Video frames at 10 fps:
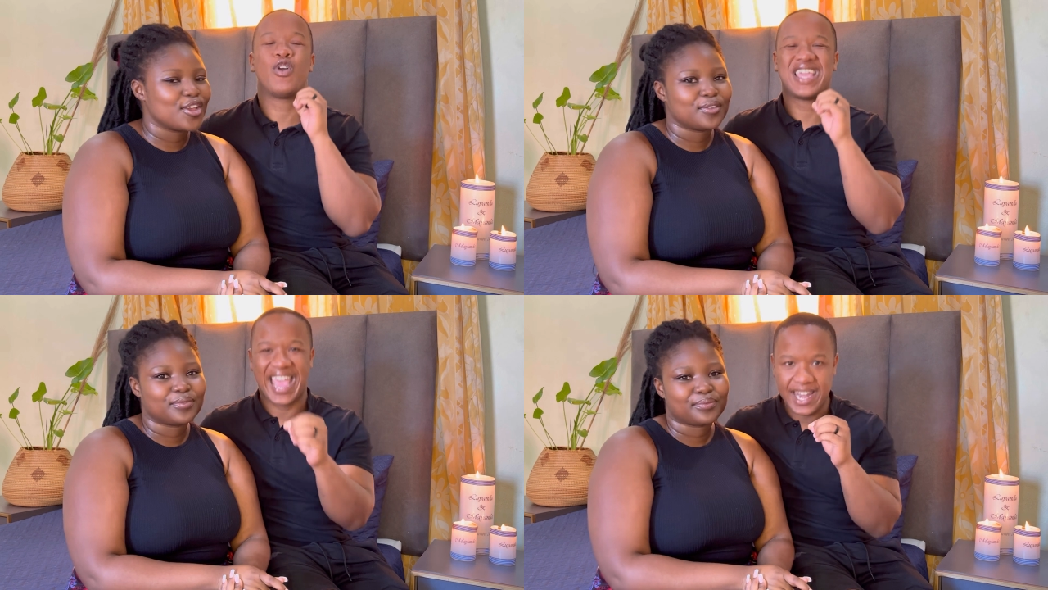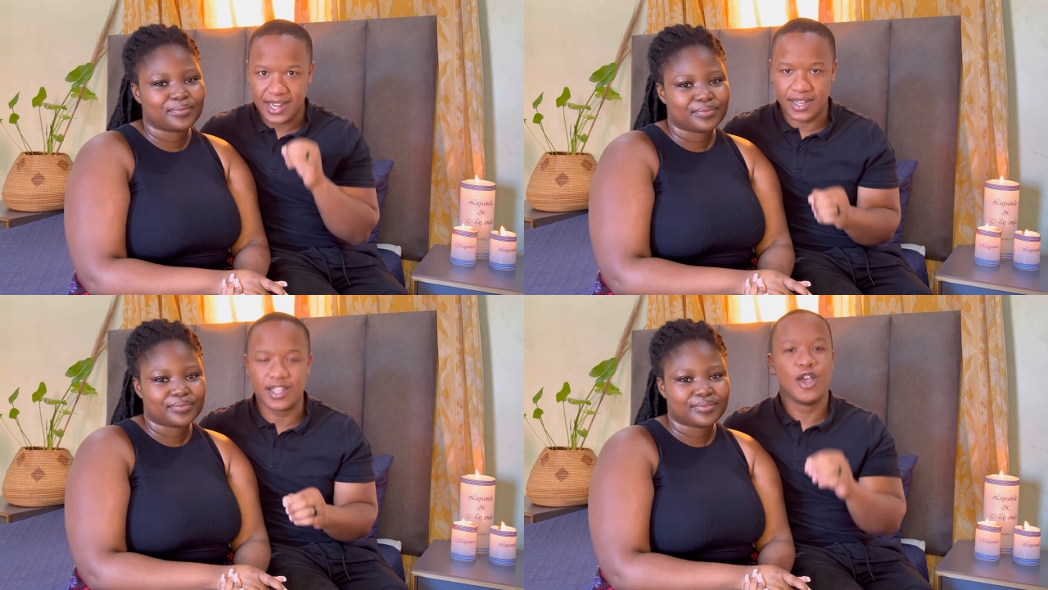
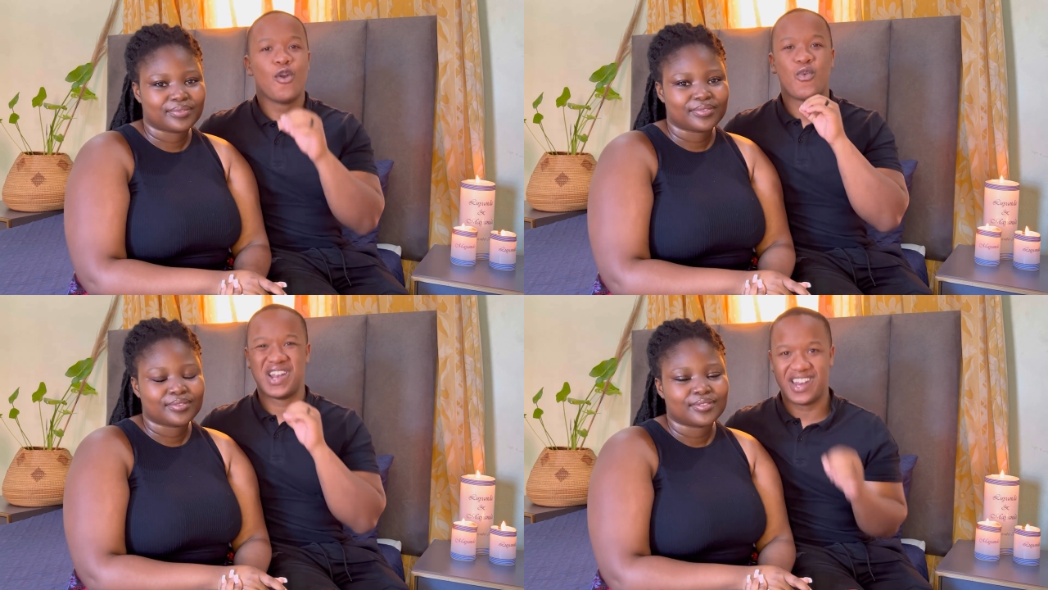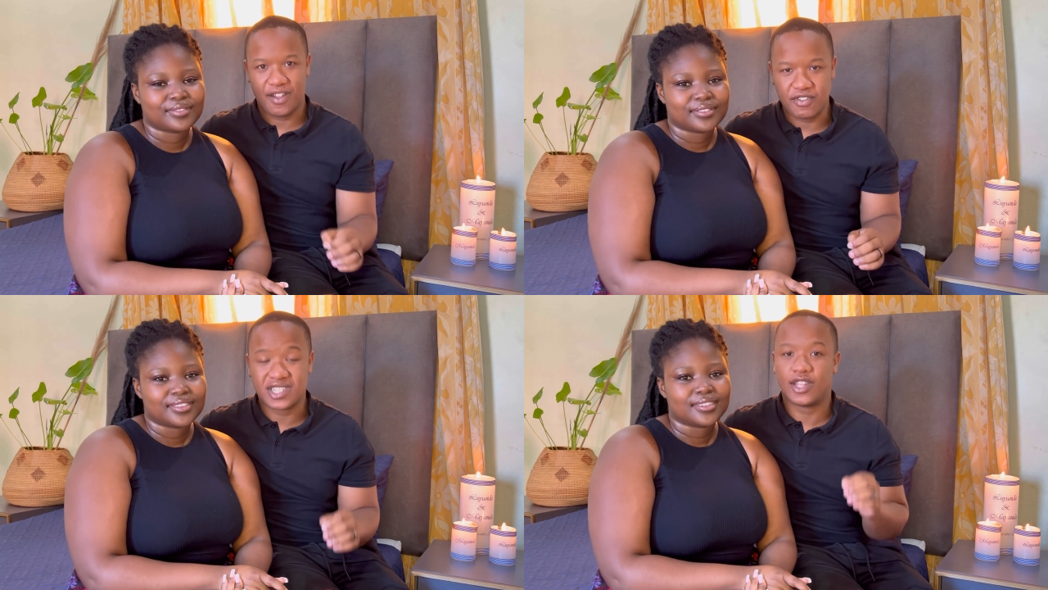Speaker 1: organically. We love
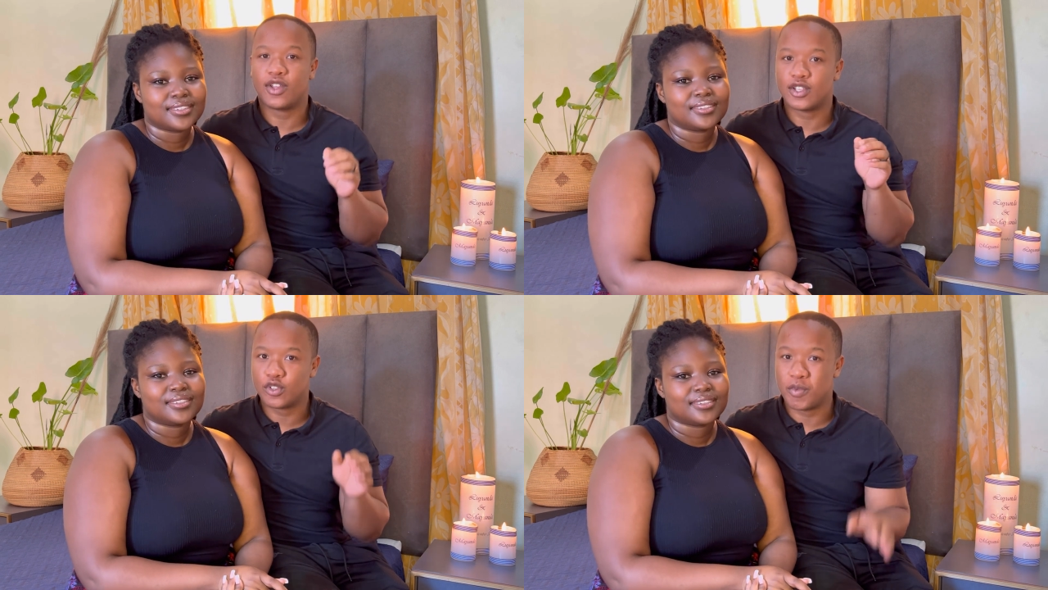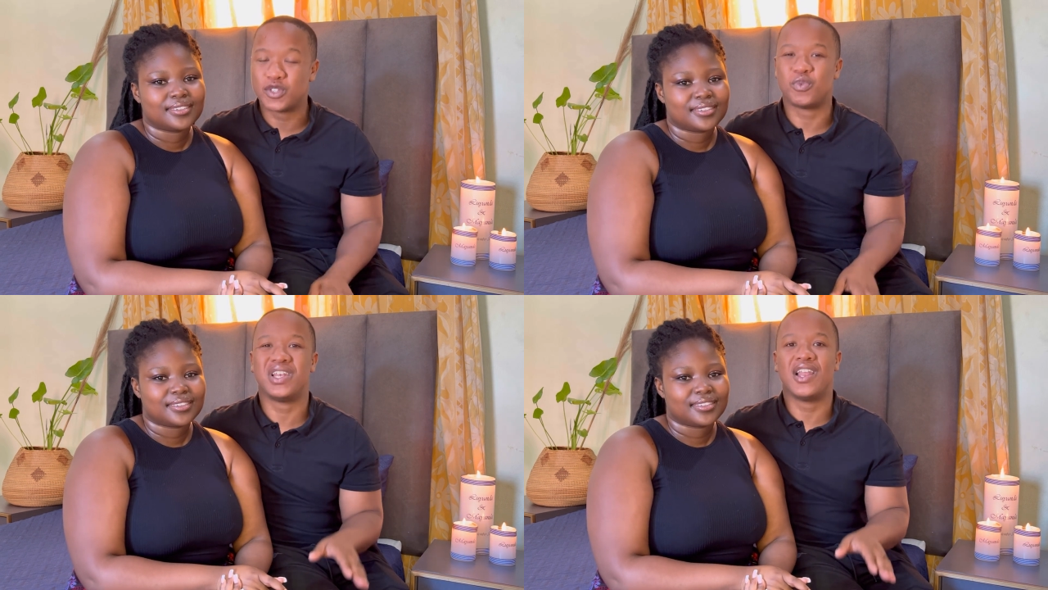it. Thank you guys so much.
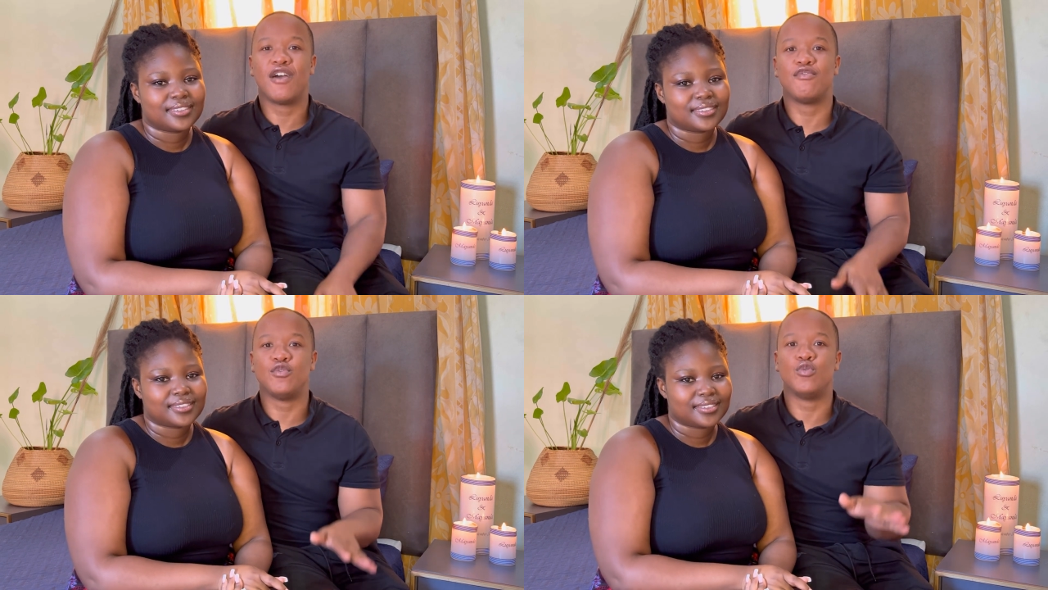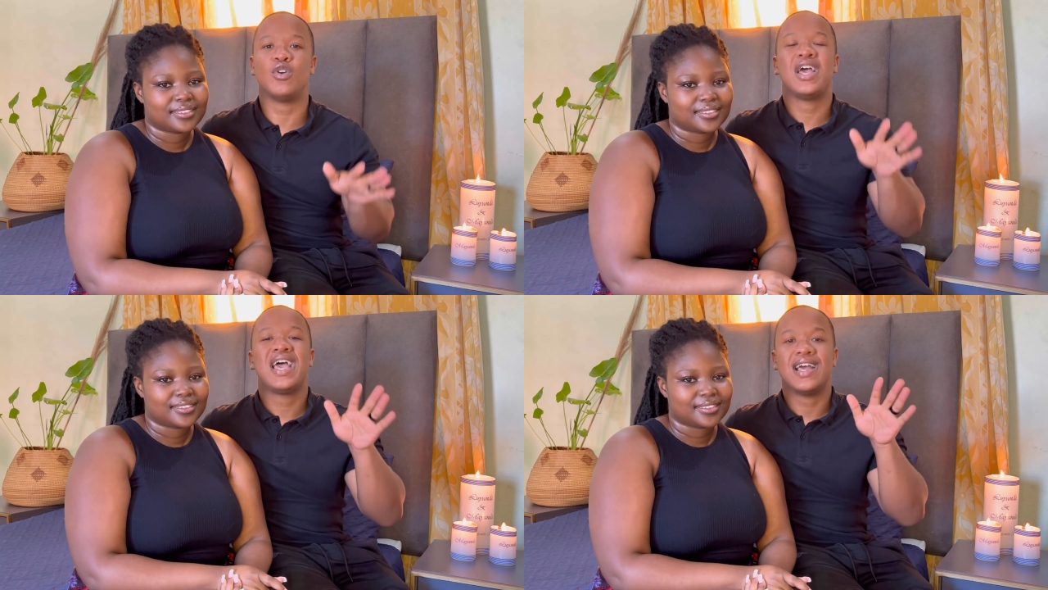We love you
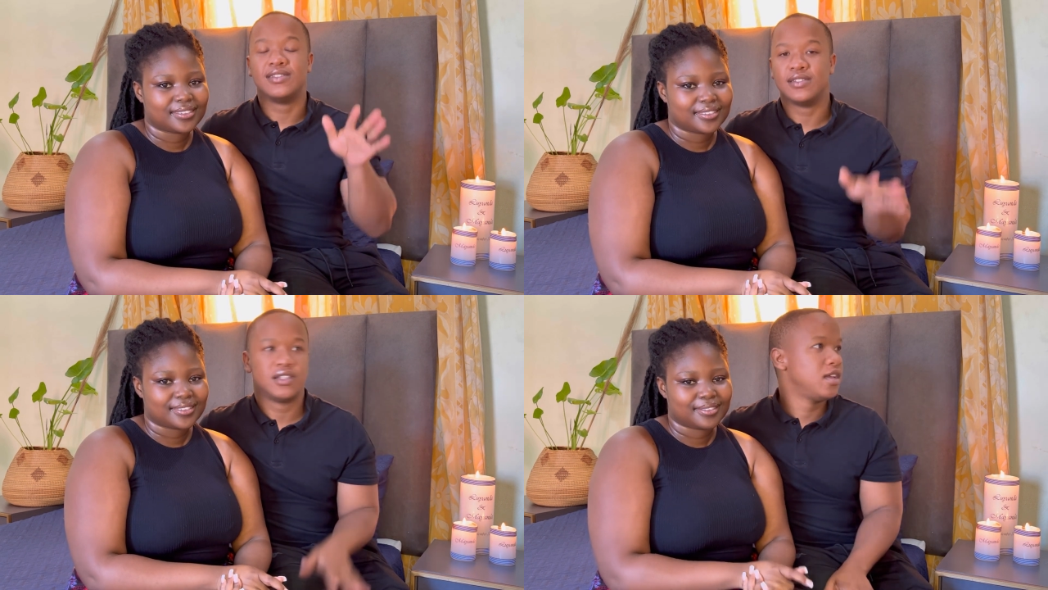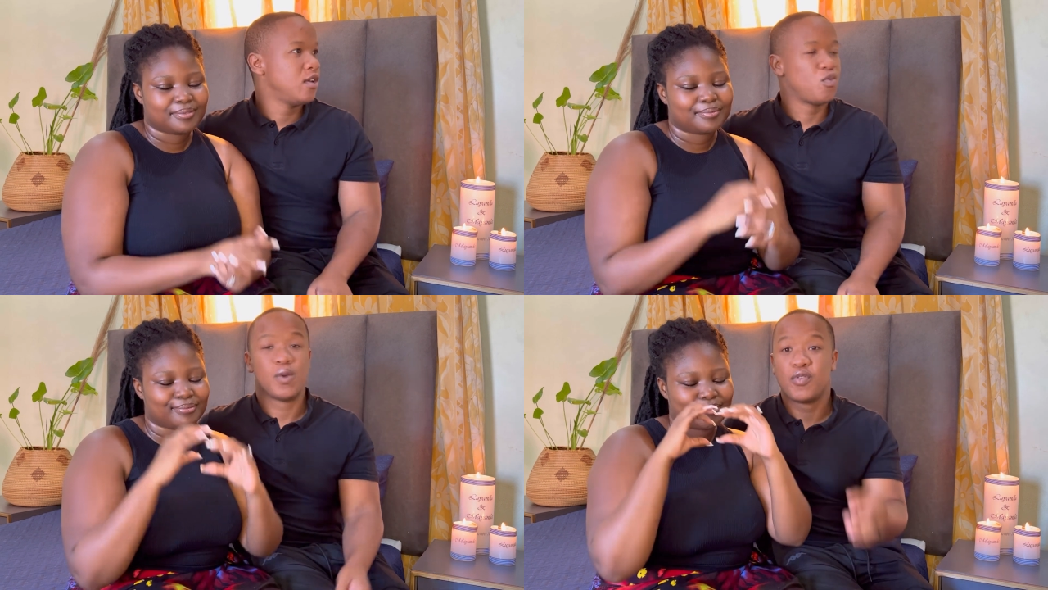and
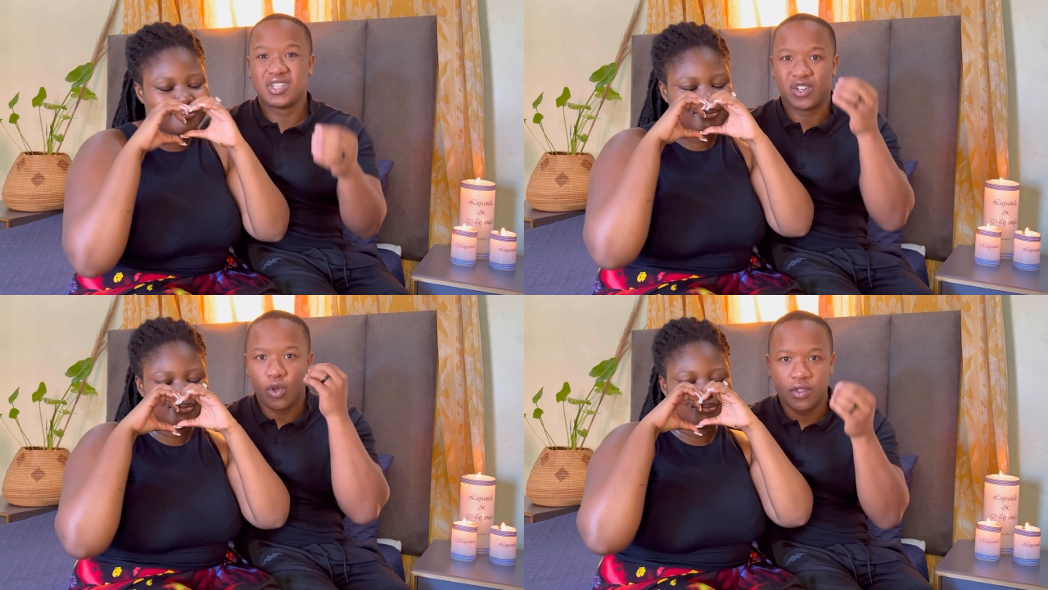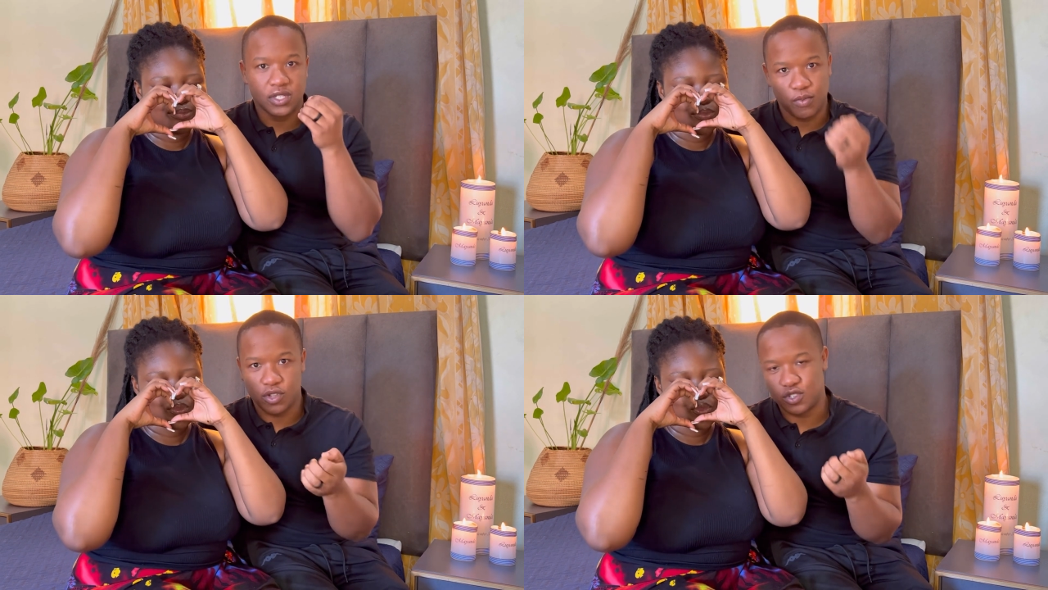we appreciate all the
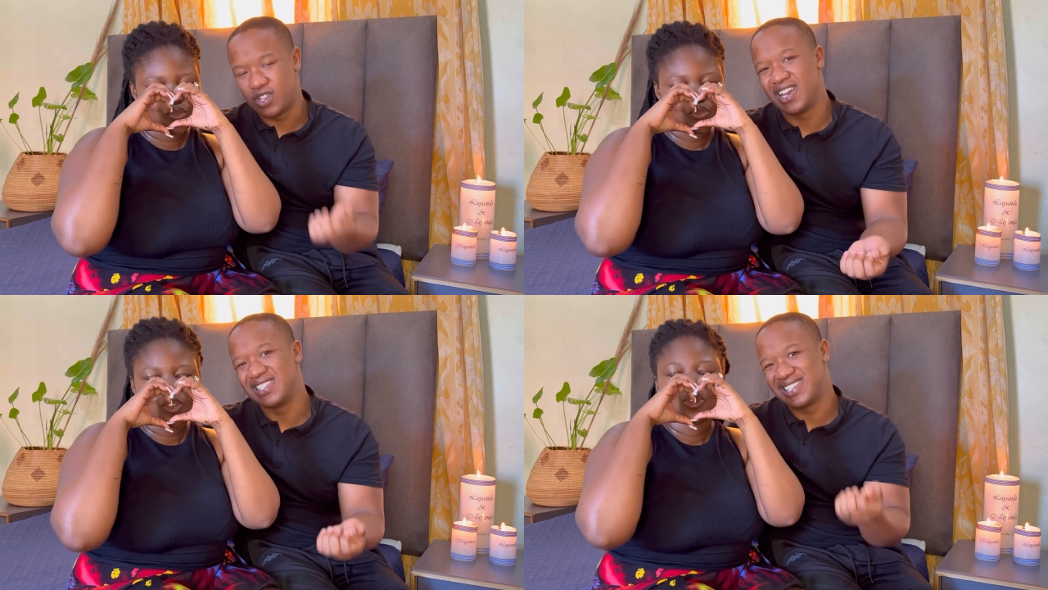support that you guys